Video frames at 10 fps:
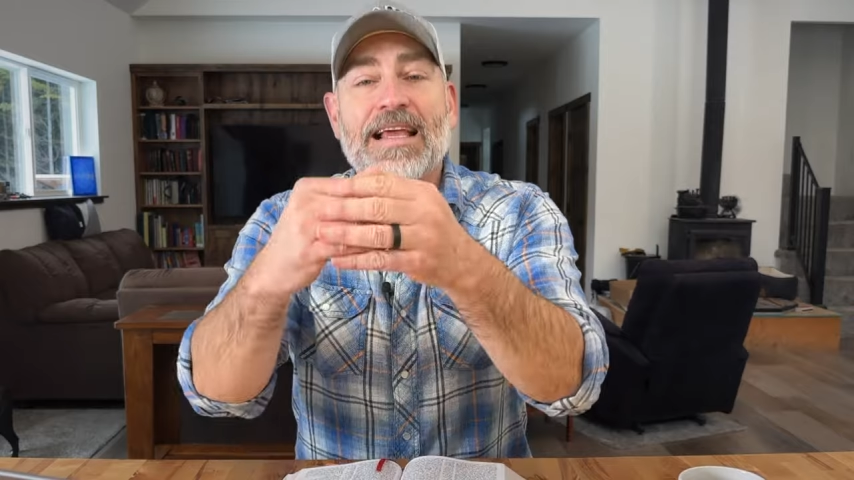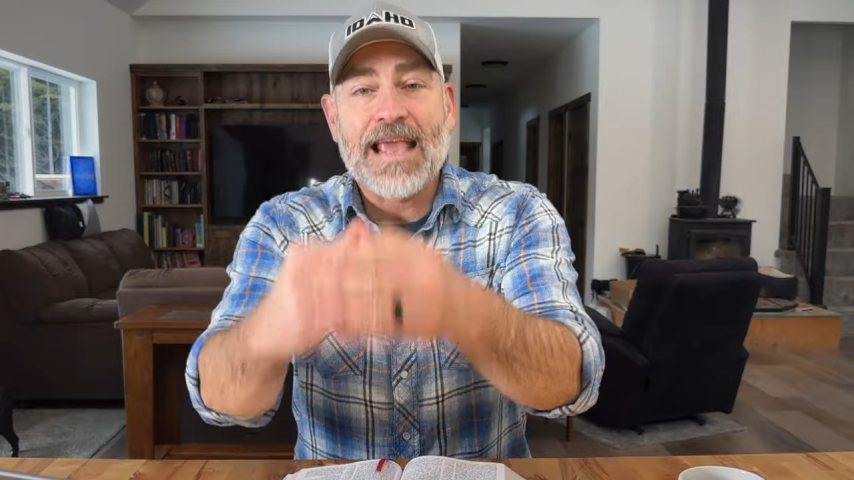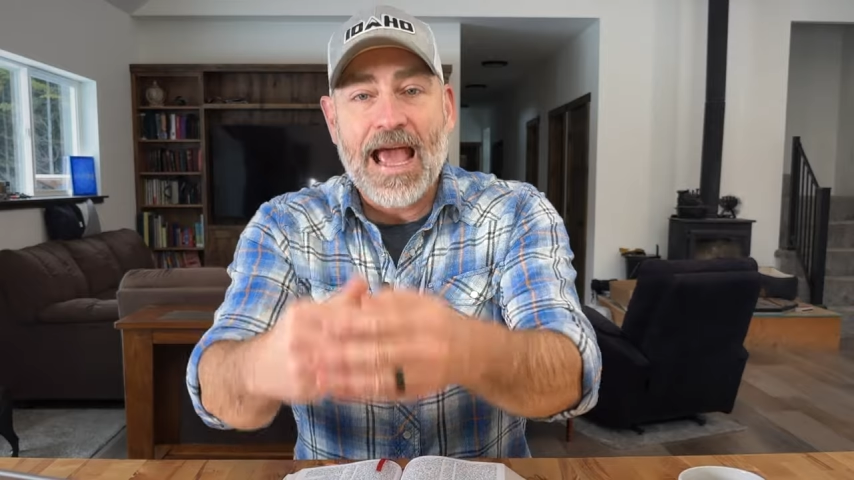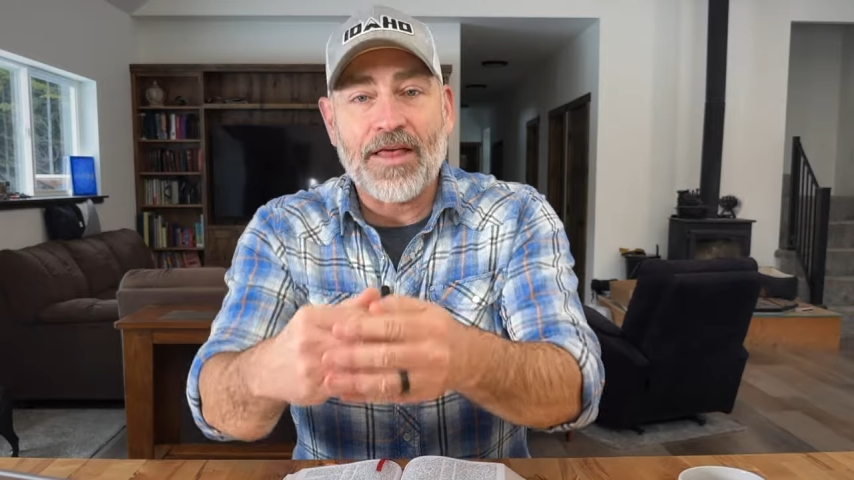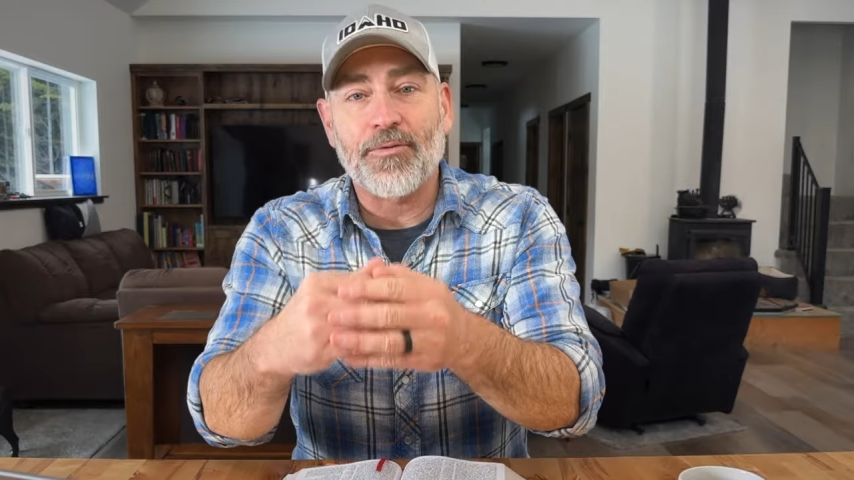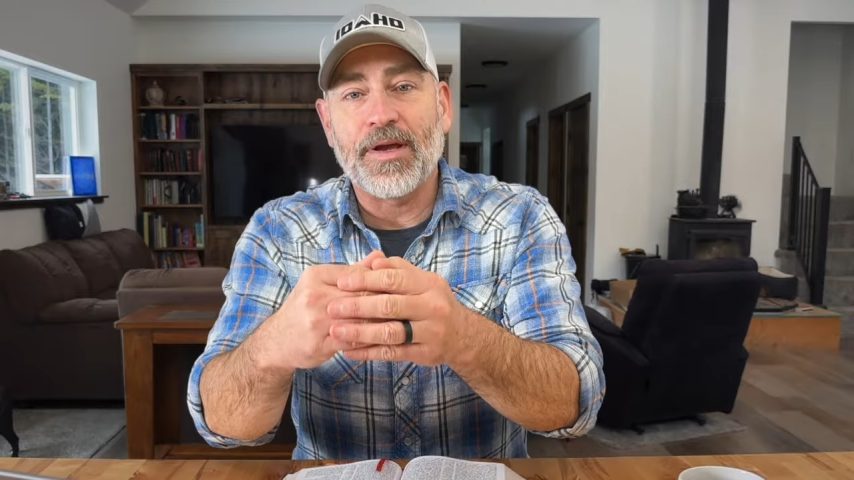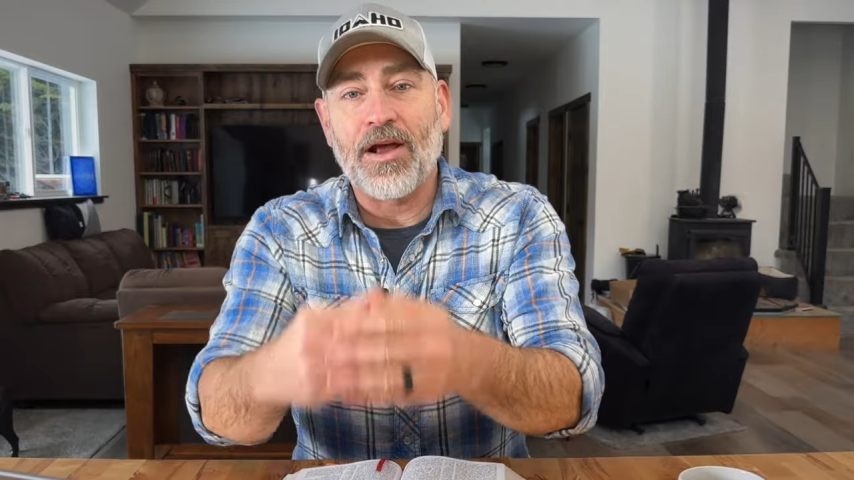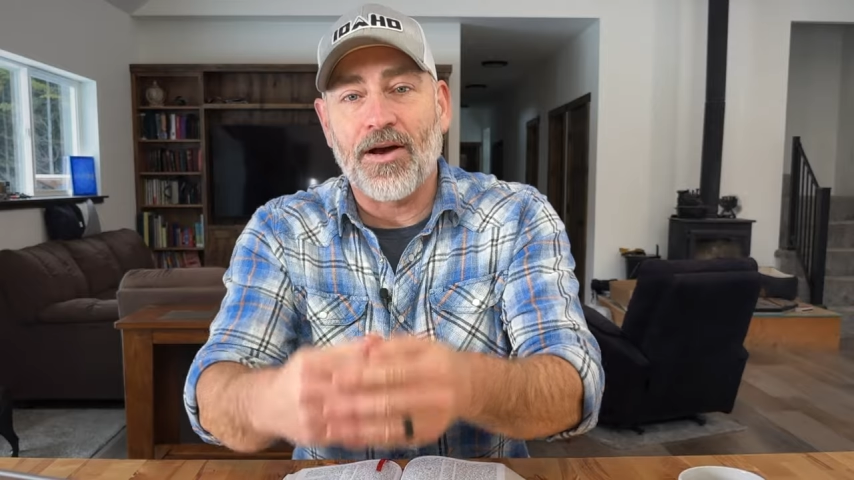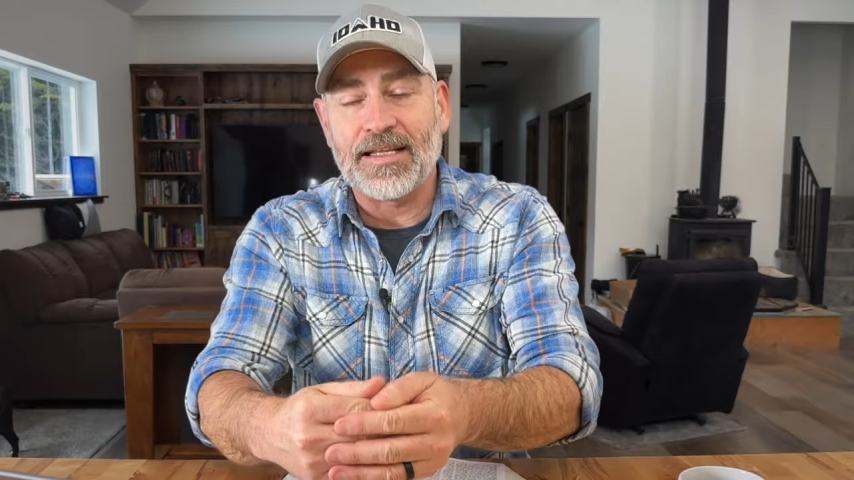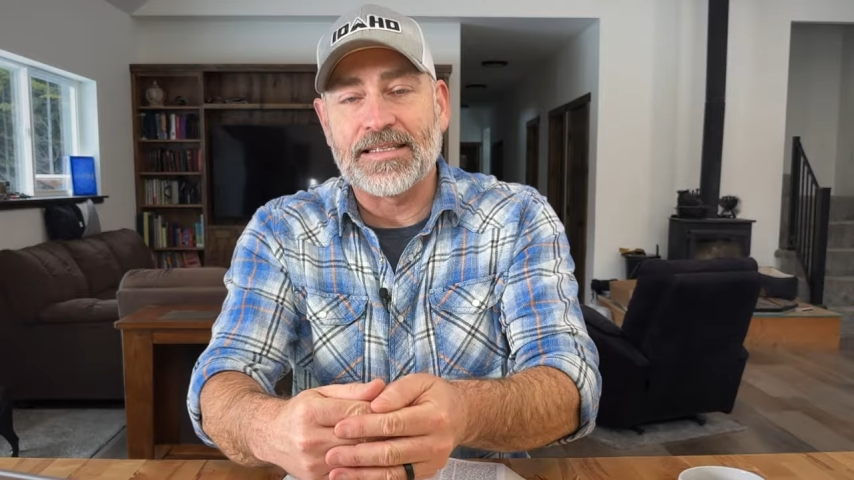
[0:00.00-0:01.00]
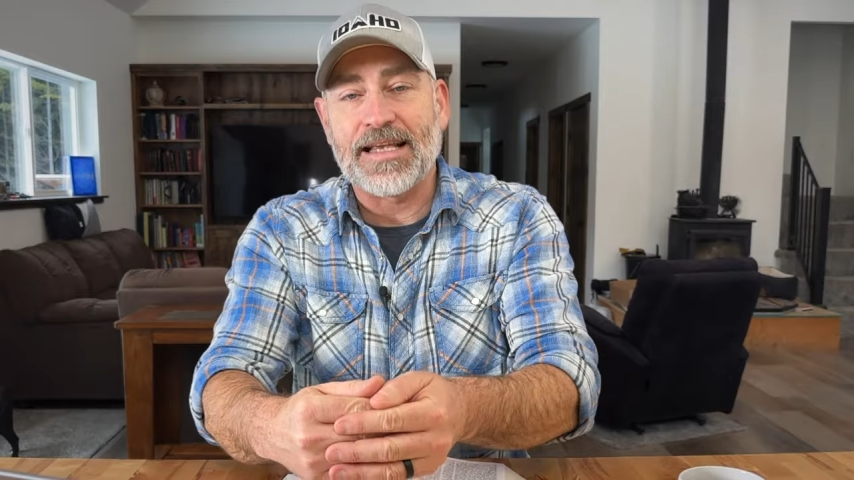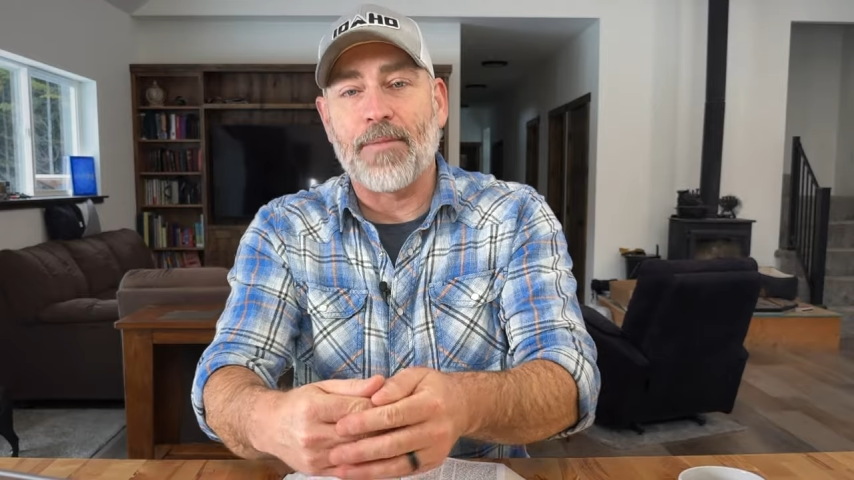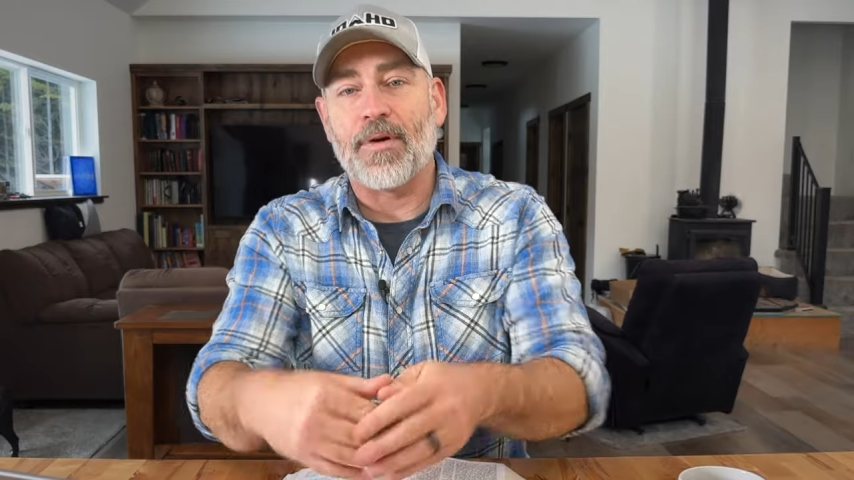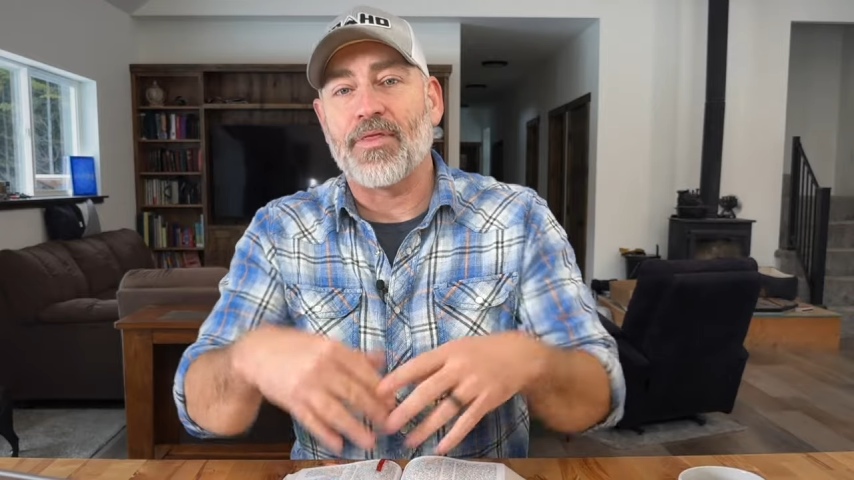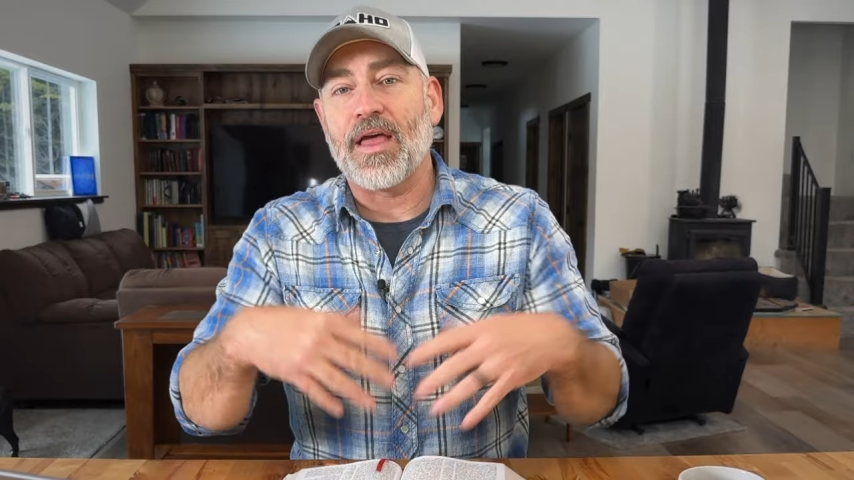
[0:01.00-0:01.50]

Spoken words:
gathering on the Sabbath.